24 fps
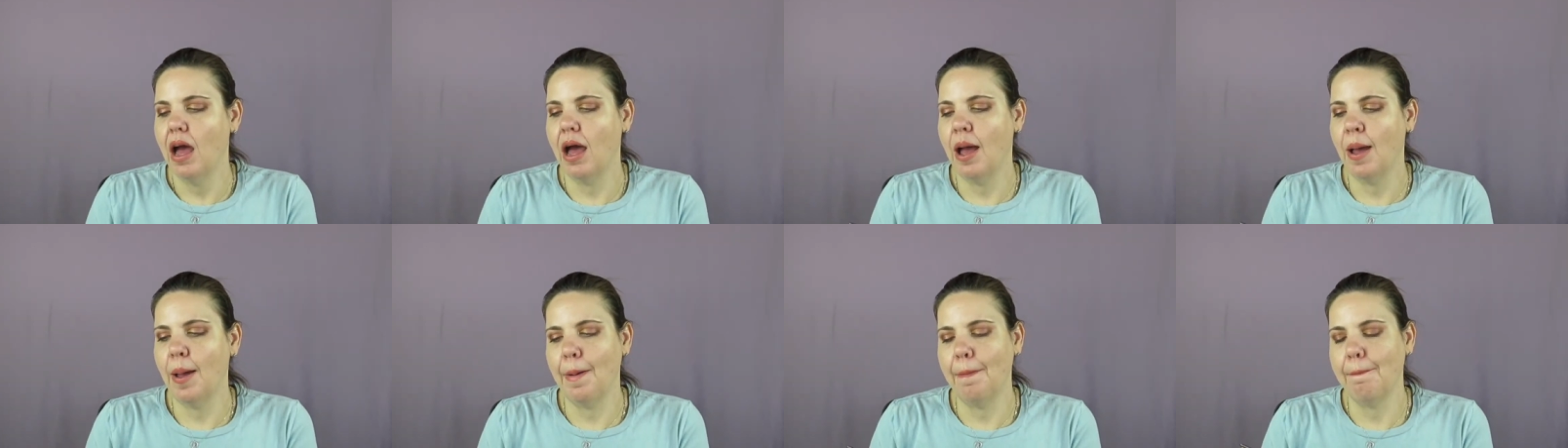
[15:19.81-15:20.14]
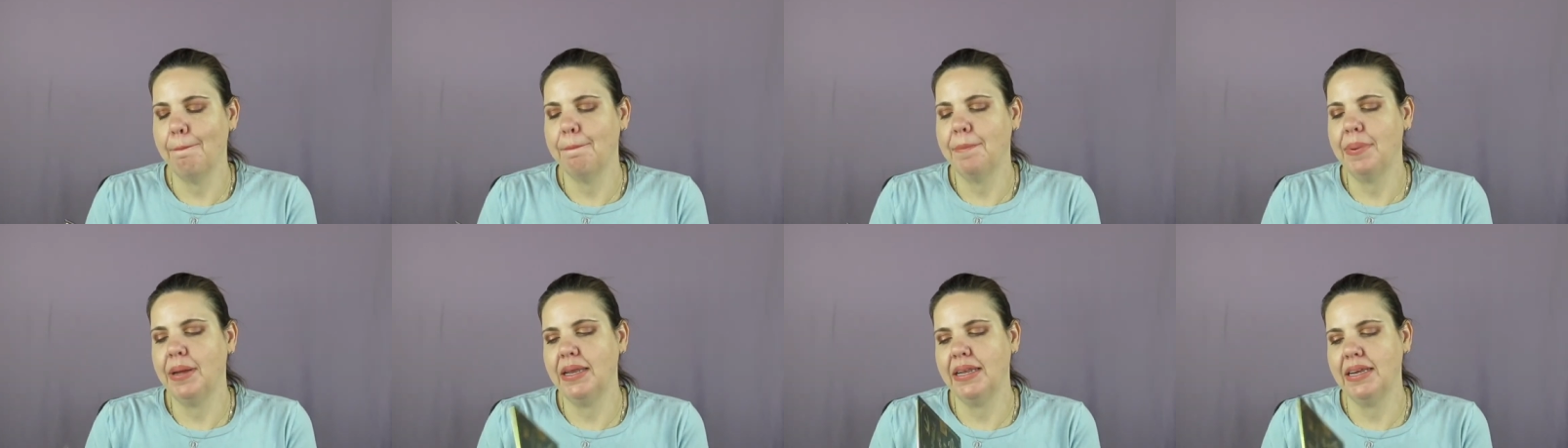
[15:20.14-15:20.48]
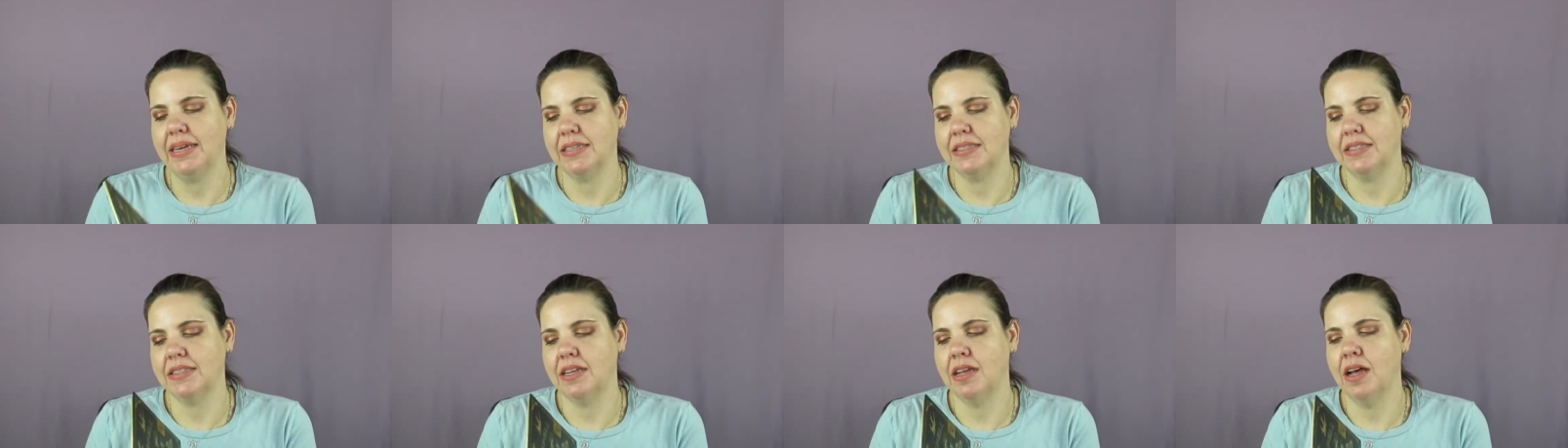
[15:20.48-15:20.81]
Um, but
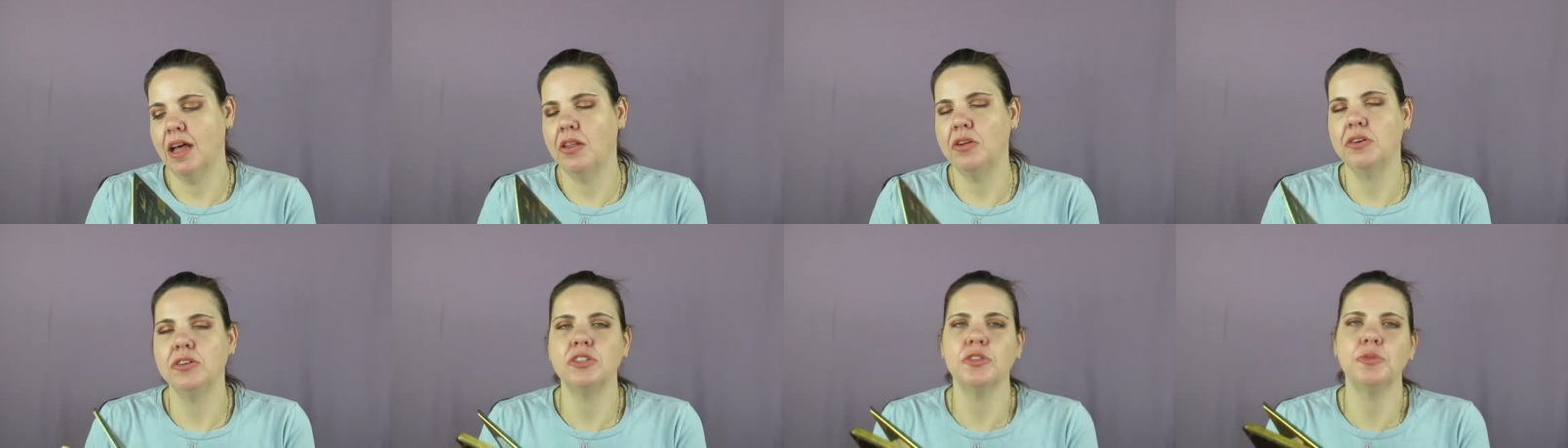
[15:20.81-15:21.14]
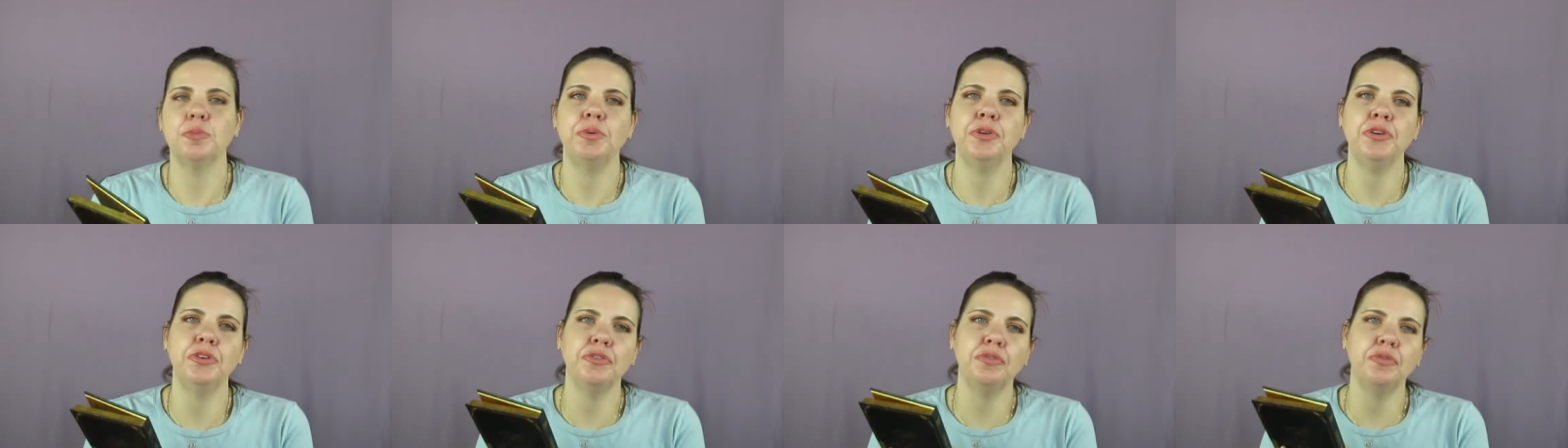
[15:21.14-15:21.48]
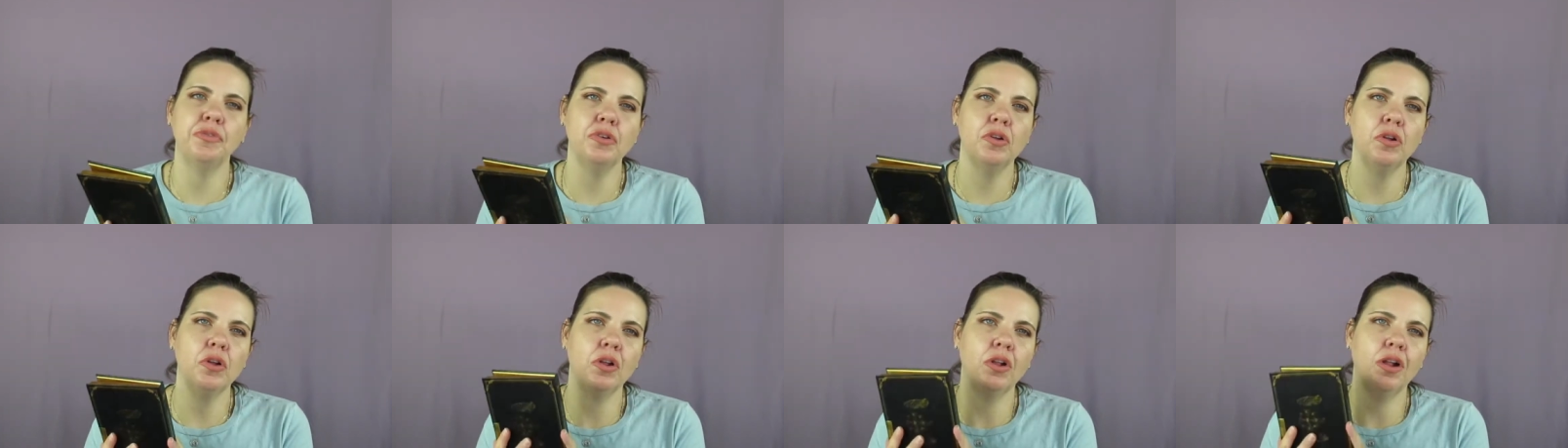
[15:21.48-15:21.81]
yes, the colors are
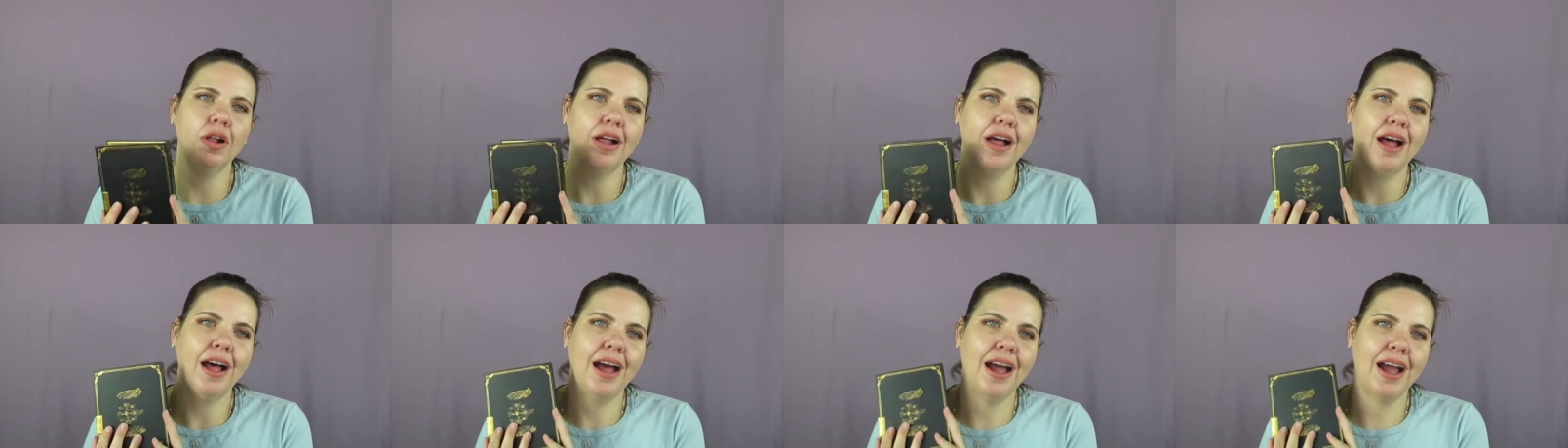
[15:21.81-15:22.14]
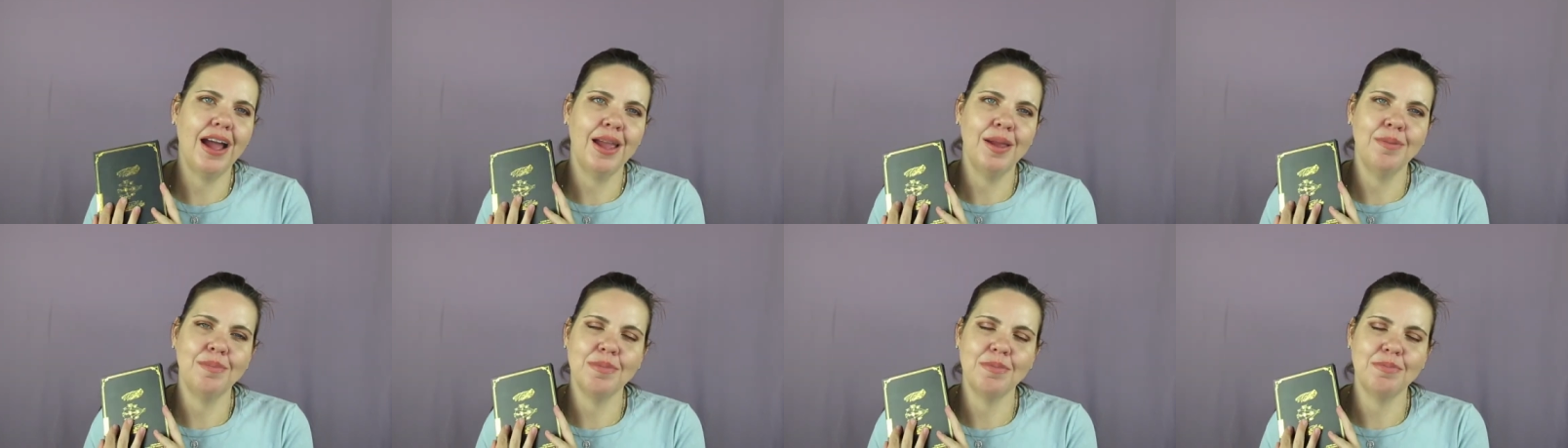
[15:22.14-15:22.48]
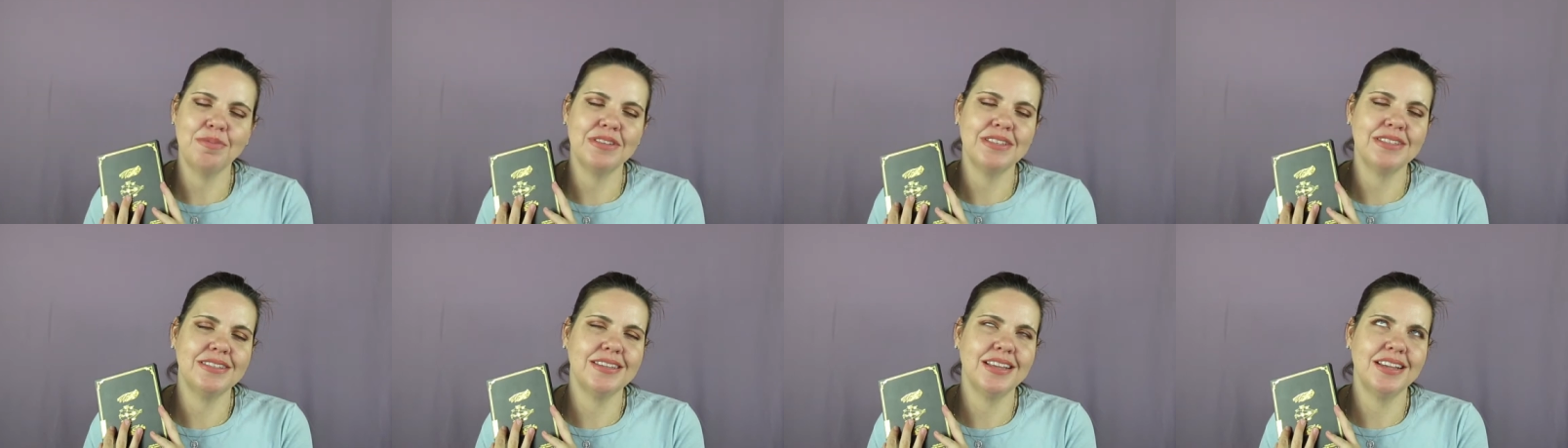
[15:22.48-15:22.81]
beautiful. I'm
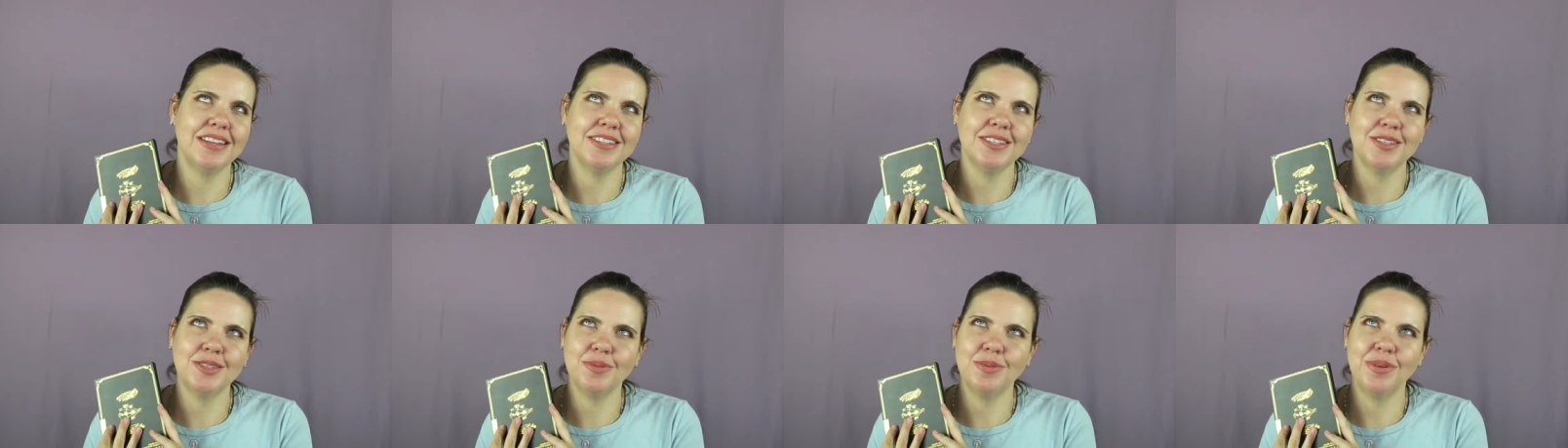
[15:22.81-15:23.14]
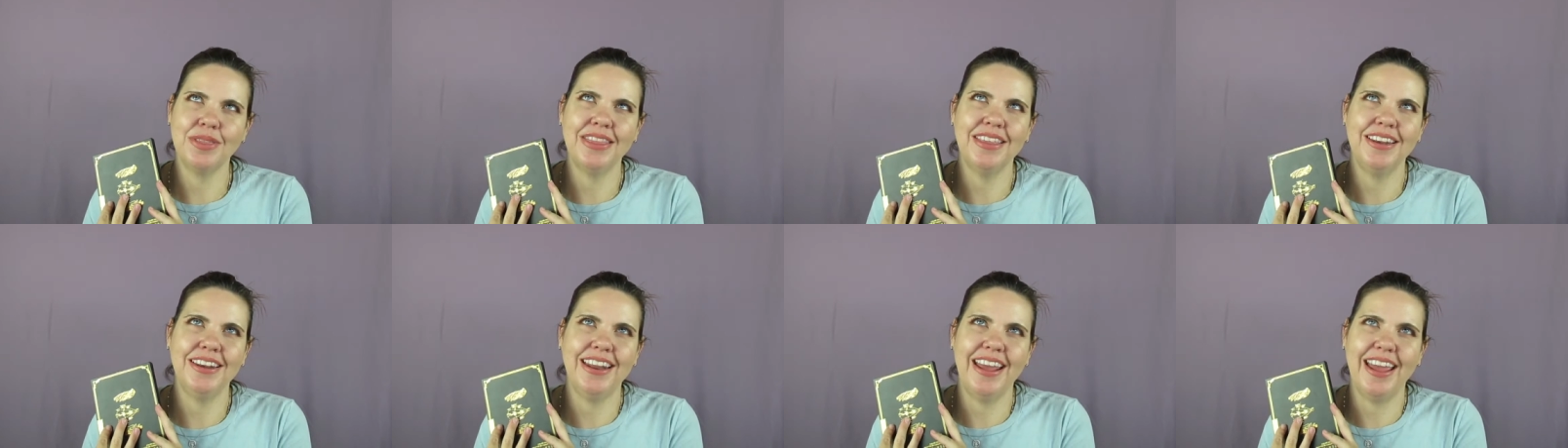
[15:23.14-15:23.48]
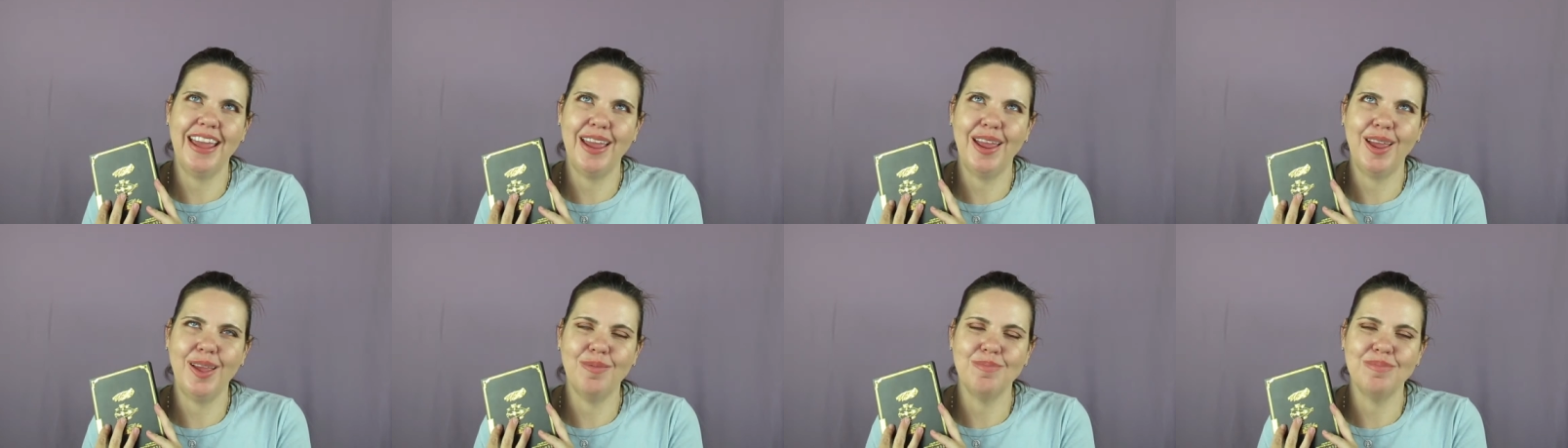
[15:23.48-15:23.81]
obsessed with the
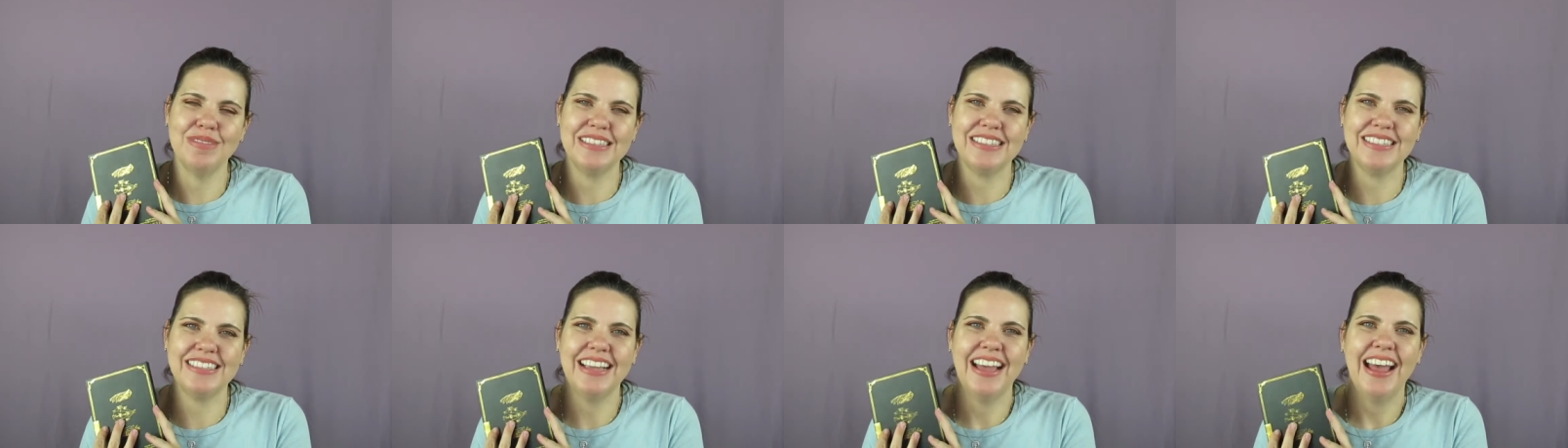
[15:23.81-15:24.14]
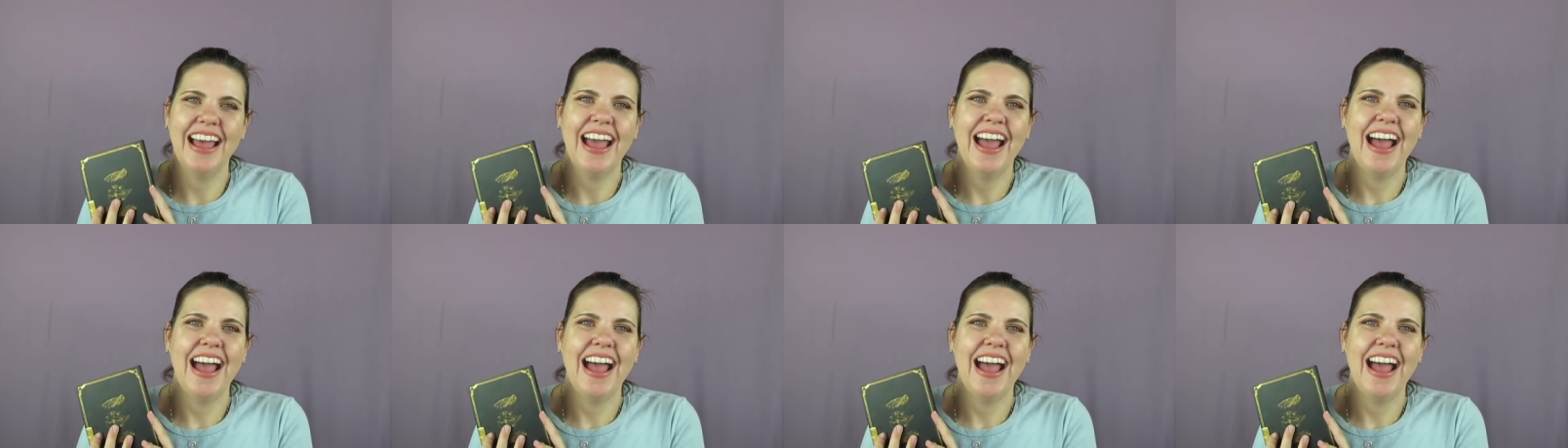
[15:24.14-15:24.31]
names.